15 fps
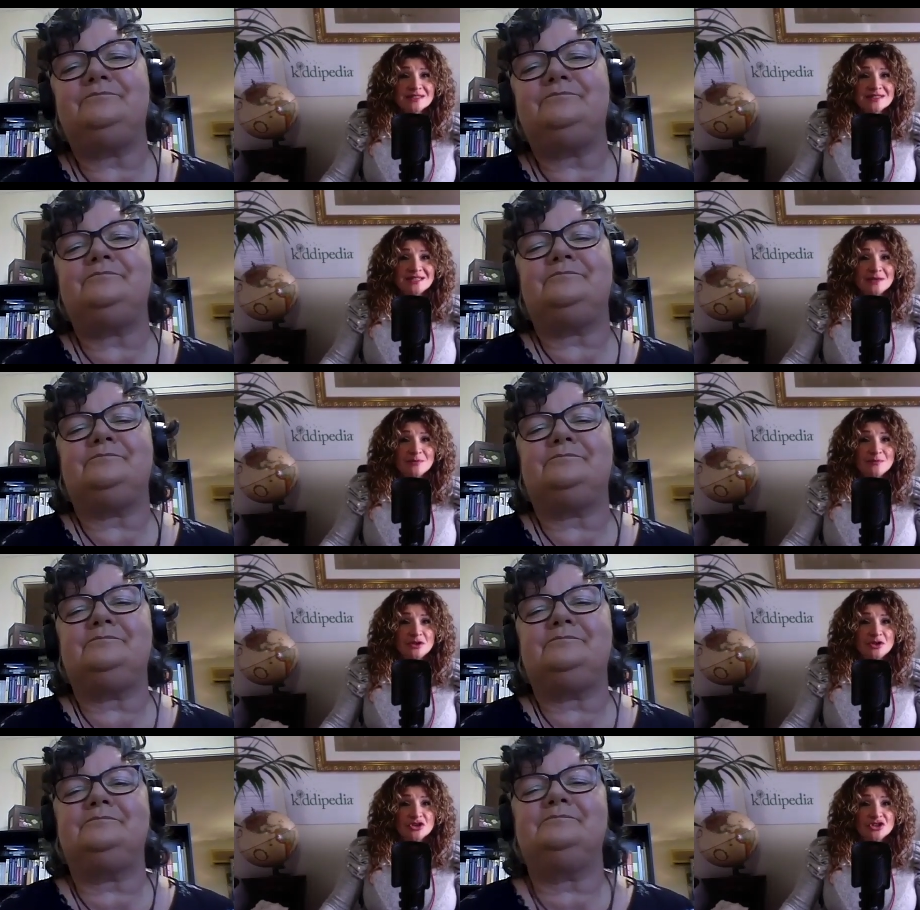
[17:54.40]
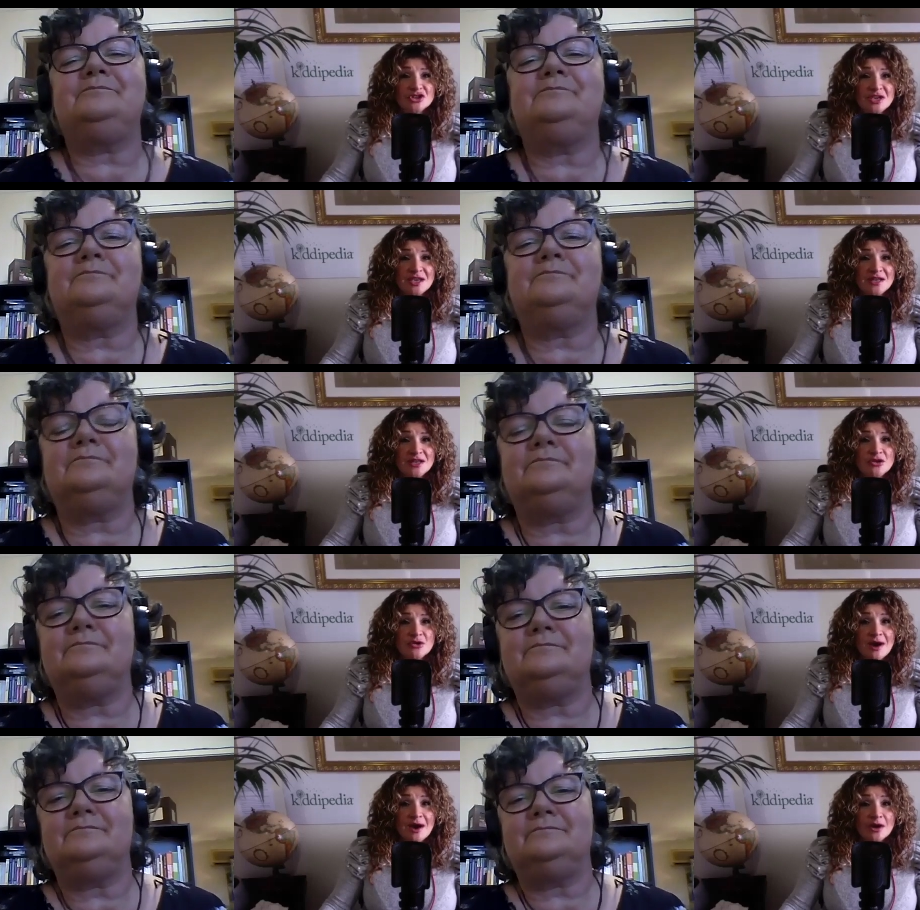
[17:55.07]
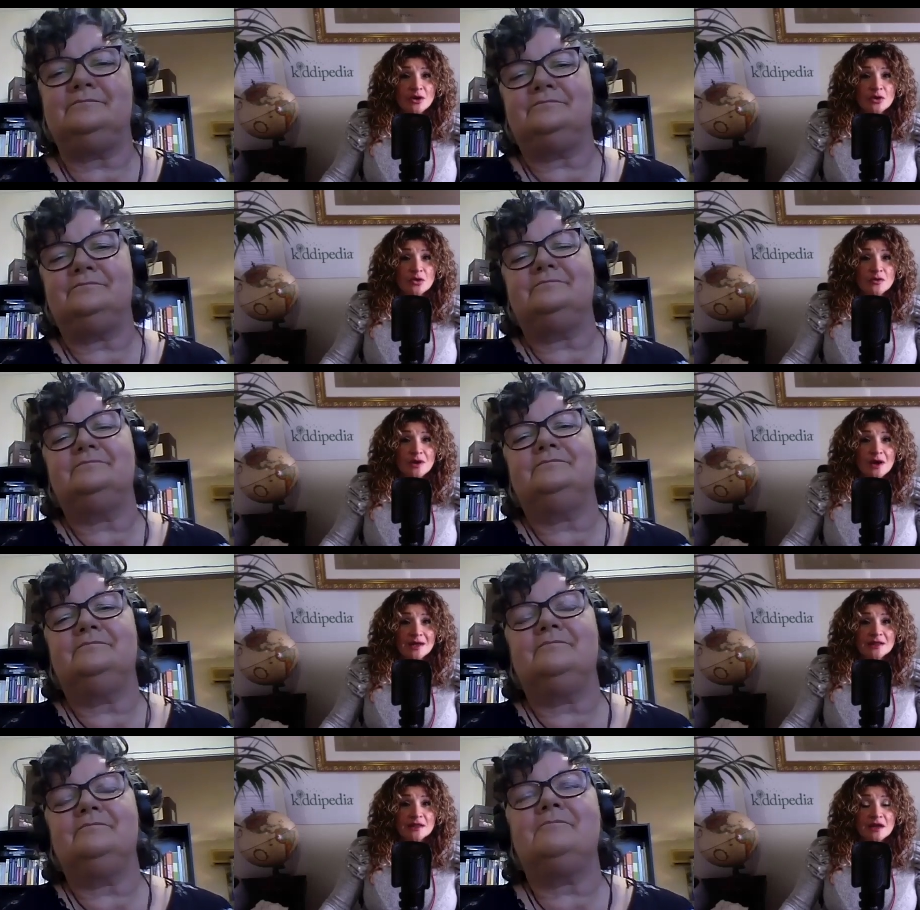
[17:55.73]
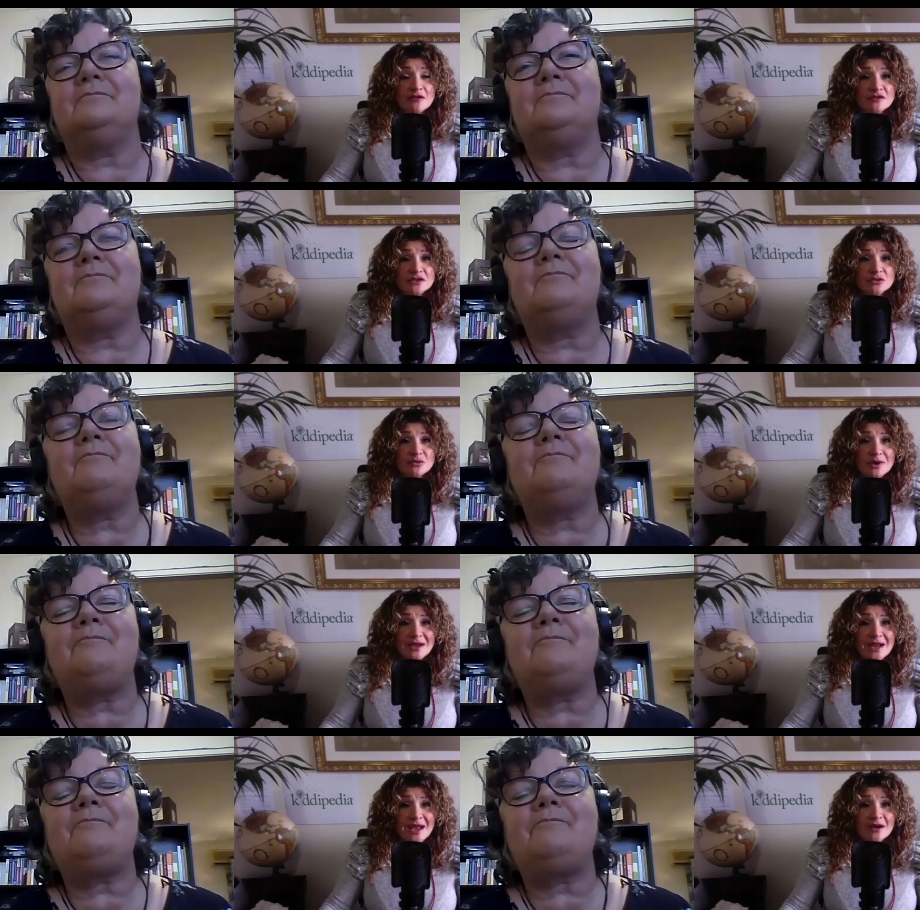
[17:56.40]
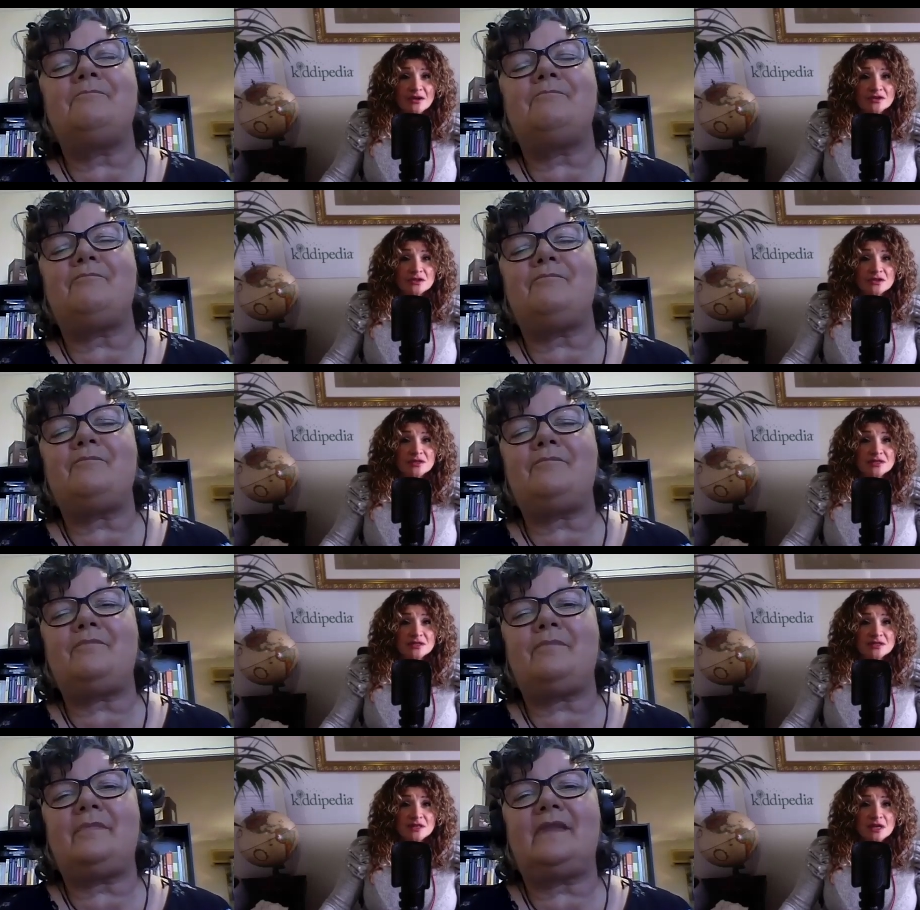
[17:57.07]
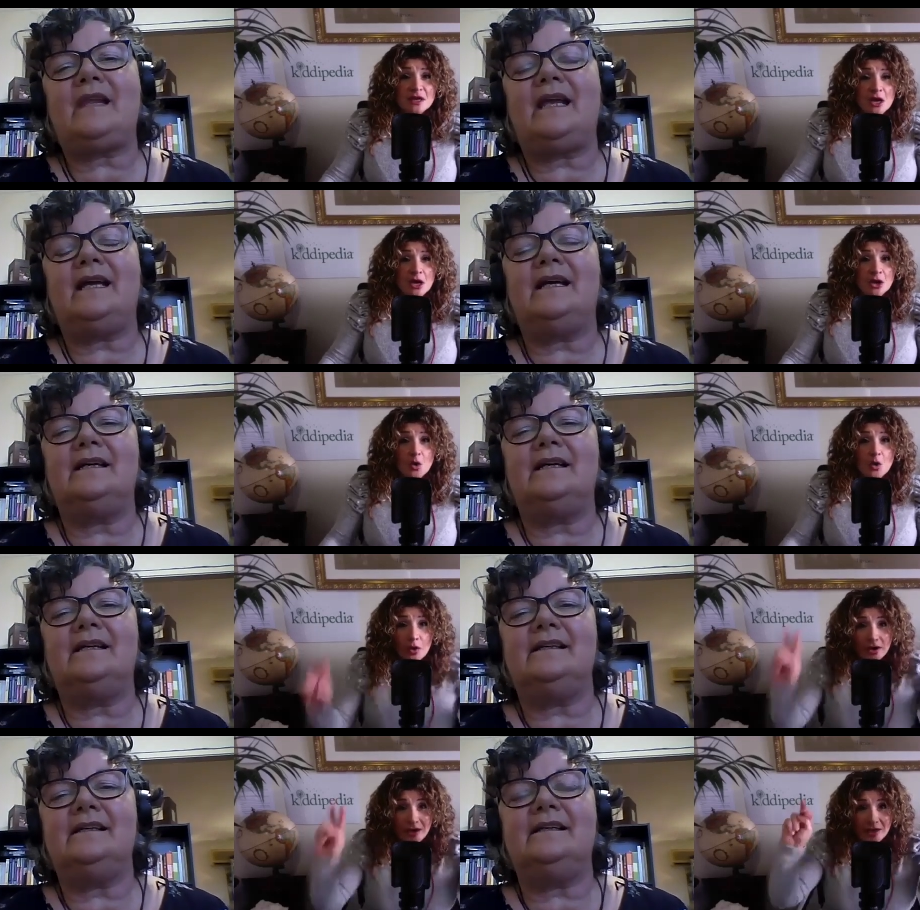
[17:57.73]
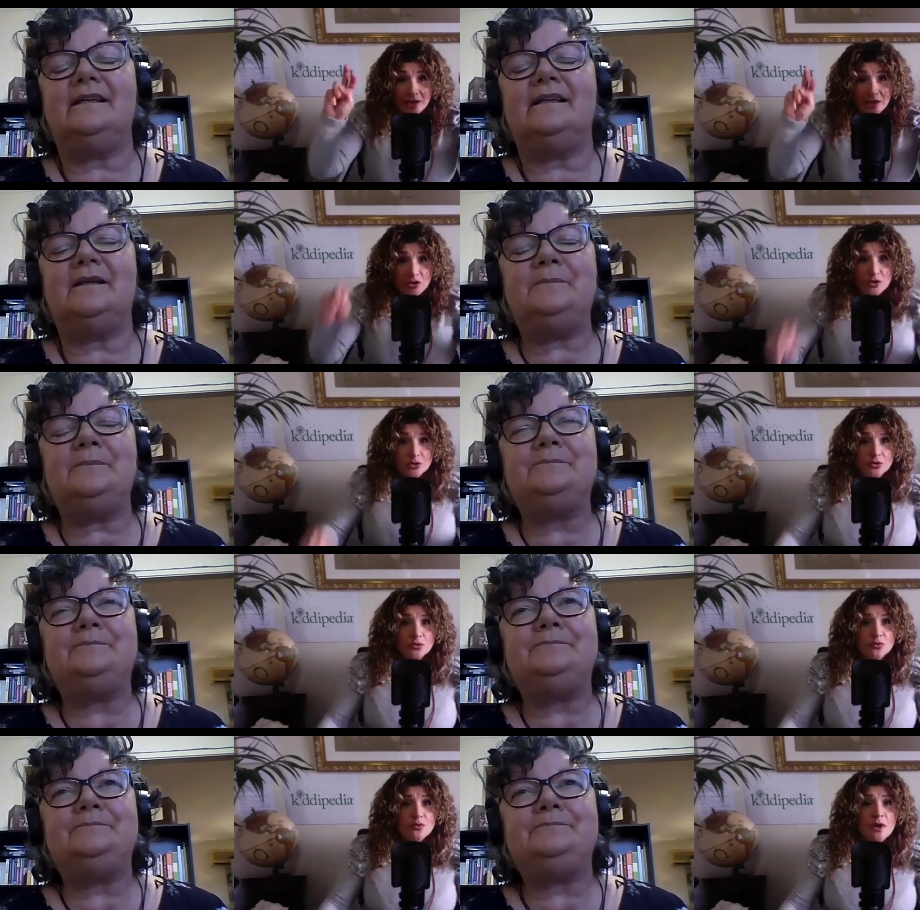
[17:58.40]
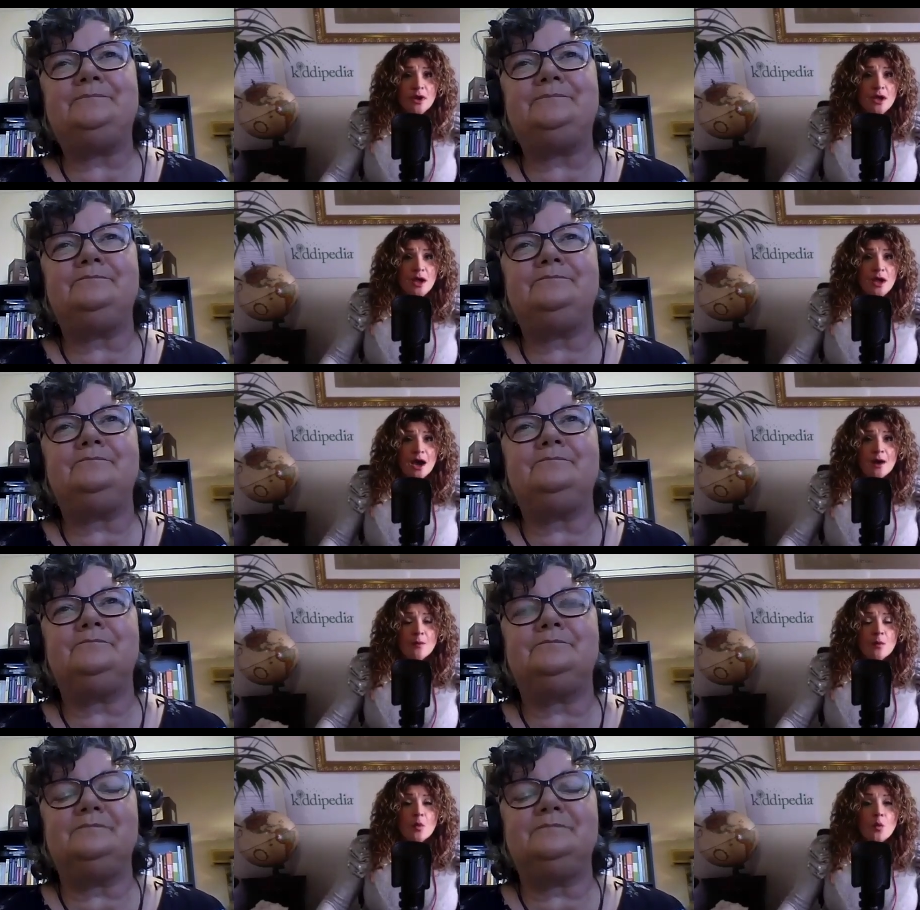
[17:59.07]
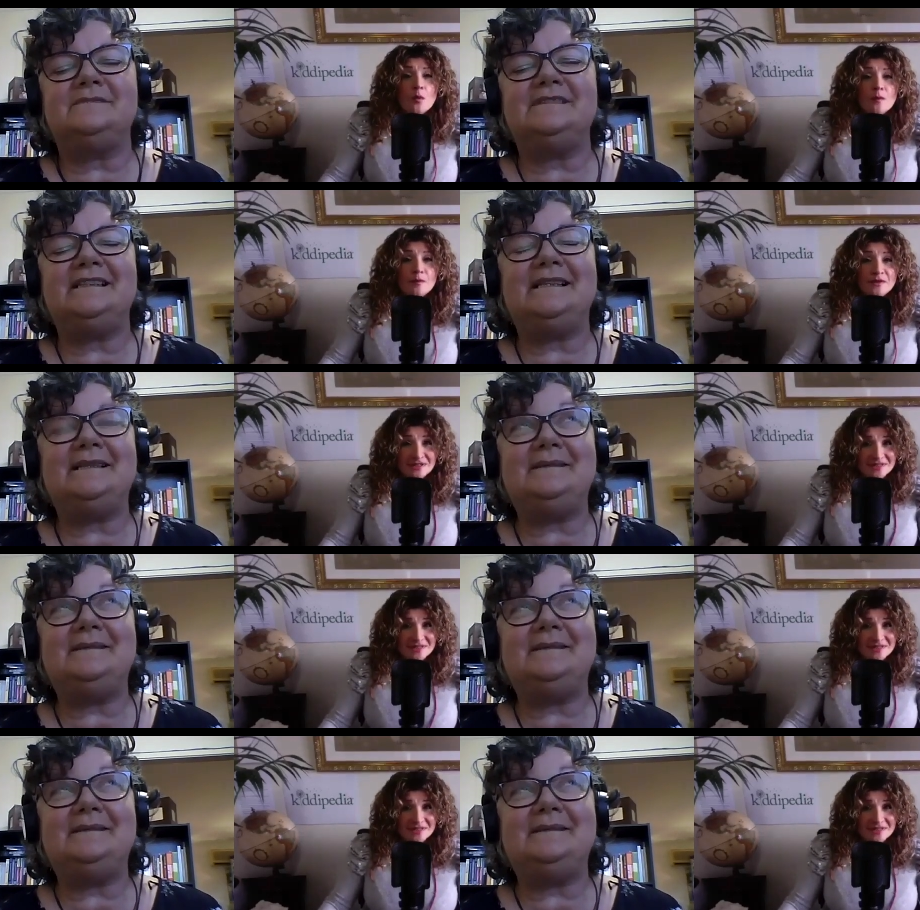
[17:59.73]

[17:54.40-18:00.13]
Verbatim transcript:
Speaker 1: tip that you shared in your article that I'd love to read out. So this is quoting yeah. you. Um, yeah